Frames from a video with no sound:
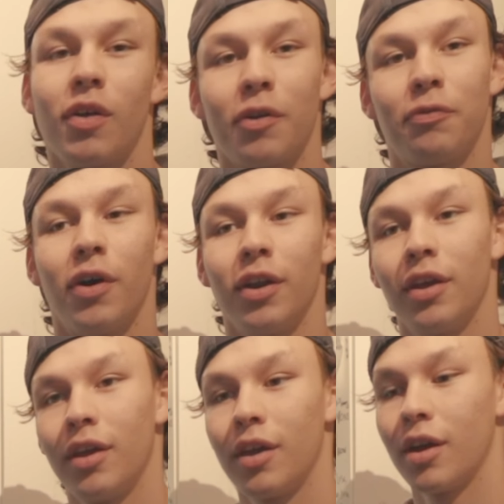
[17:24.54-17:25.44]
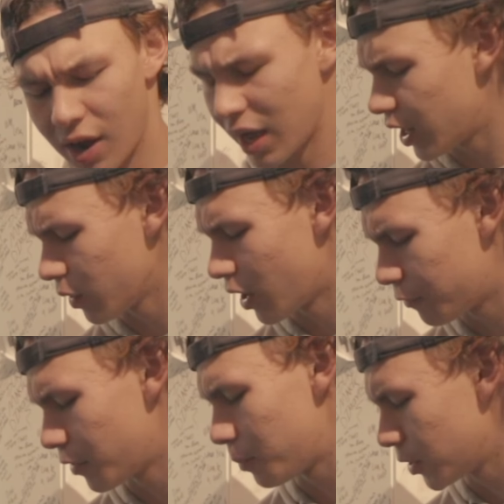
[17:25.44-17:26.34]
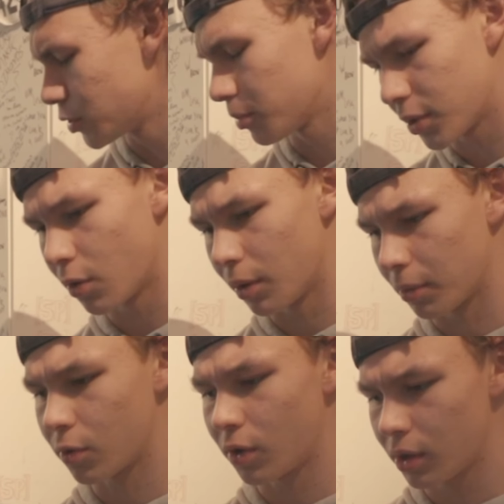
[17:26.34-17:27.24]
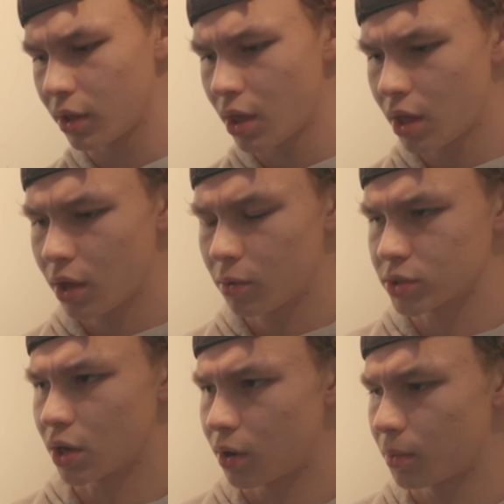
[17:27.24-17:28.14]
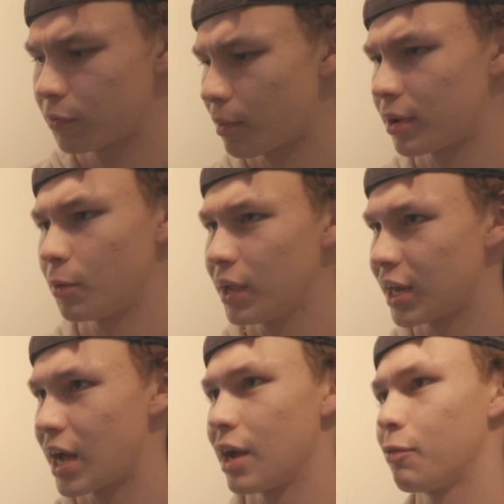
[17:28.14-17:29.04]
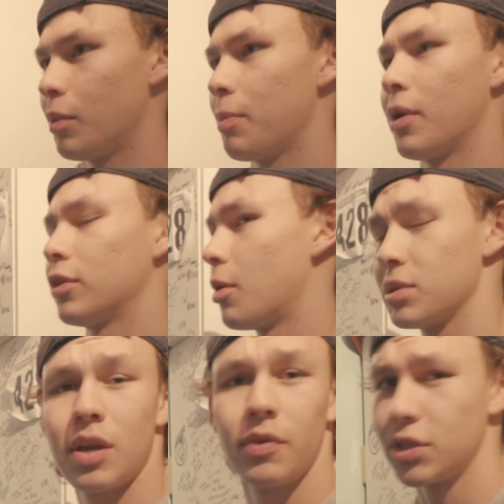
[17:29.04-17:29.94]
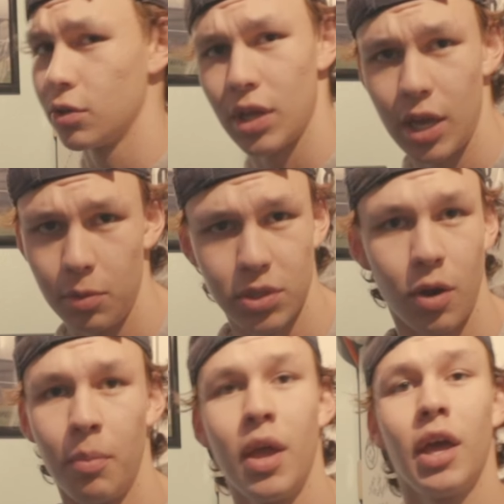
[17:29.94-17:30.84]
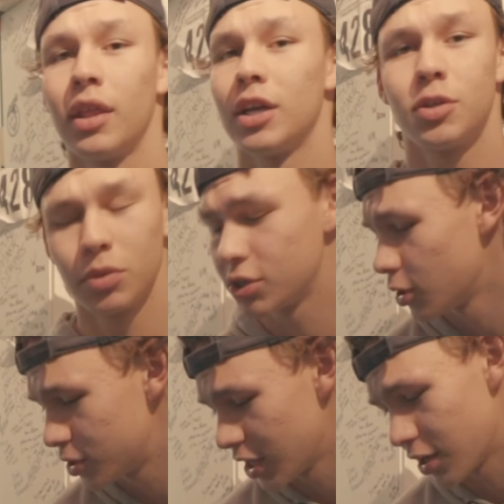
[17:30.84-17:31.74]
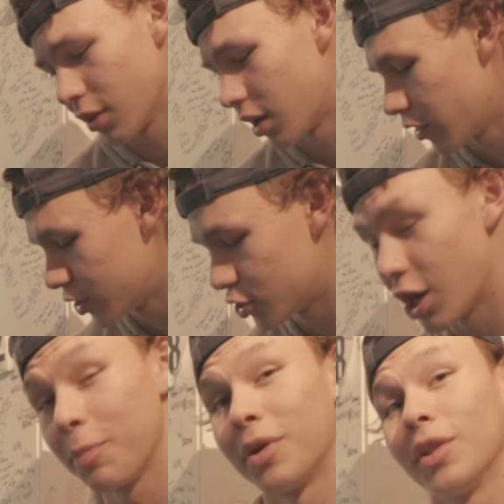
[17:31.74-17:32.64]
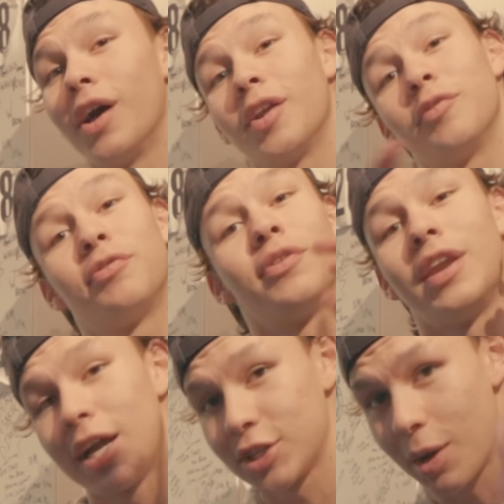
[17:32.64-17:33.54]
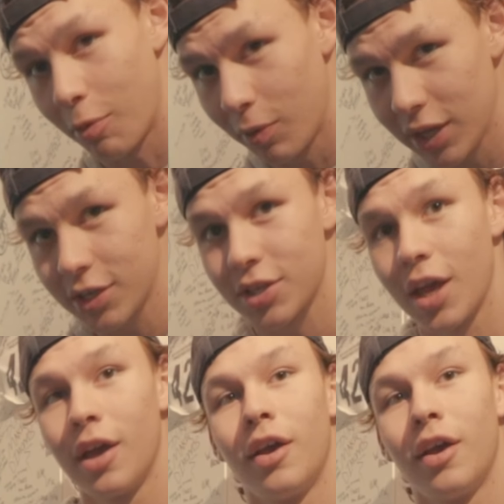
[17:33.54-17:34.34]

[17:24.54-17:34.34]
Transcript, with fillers: lot of fun. I had a lot of fun printing with McCoy. McCoy was home for about a week and a half, and we printed almost every single day he was home. That shit was so sick. A lot of this drop and a lot of the next couple weeks